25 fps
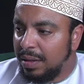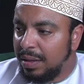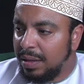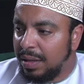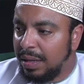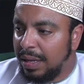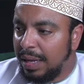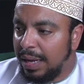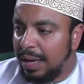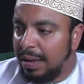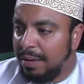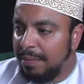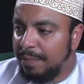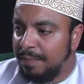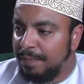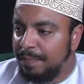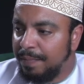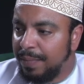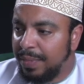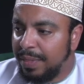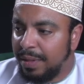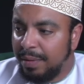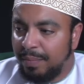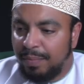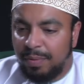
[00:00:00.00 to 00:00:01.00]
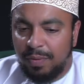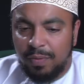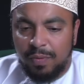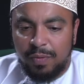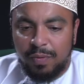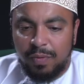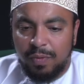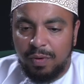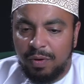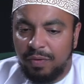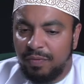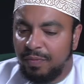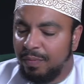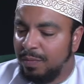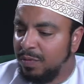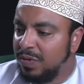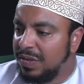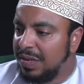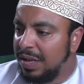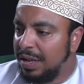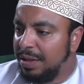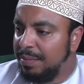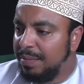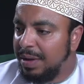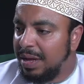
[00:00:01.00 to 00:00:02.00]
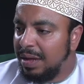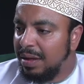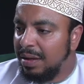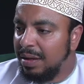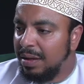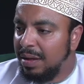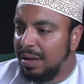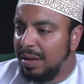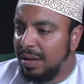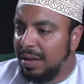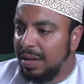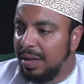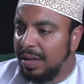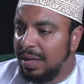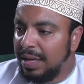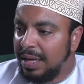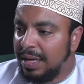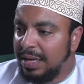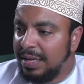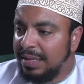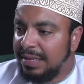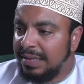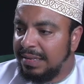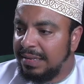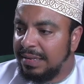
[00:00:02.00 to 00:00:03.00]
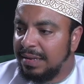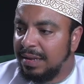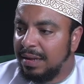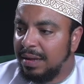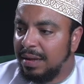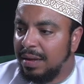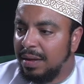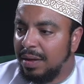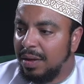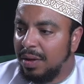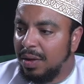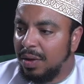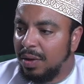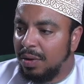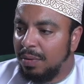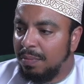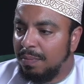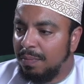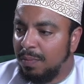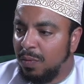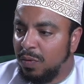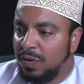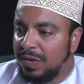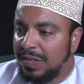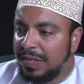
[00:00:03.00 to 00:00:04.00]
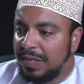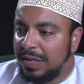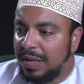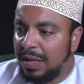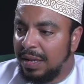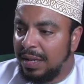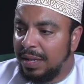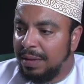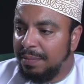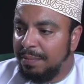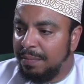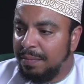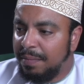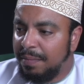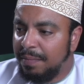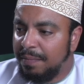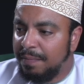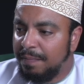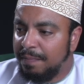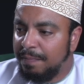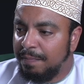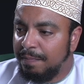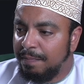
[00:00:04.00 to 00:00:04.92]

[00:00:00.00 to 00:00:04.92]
yeah, the plural of Muslimah is Muslim